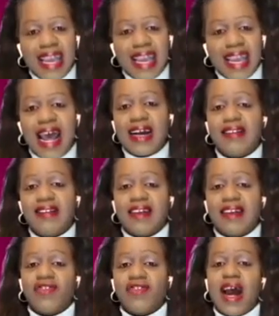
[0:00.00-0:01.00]
in
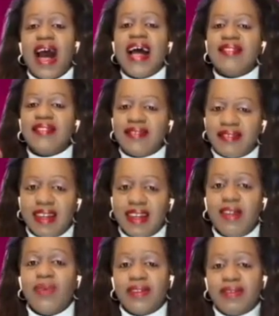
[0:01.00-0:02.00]
architecture
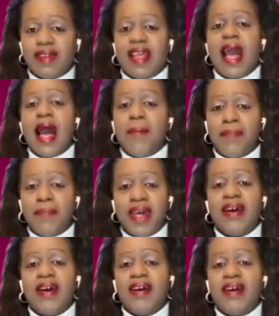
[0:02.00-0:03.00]
until we see a
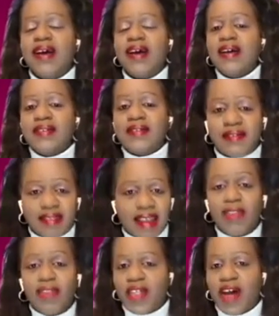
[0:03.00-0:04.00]
better
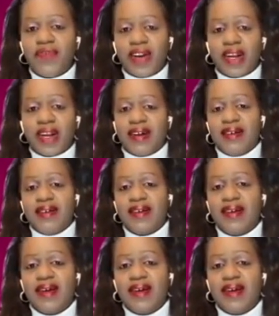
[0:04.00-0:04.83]
South Africa.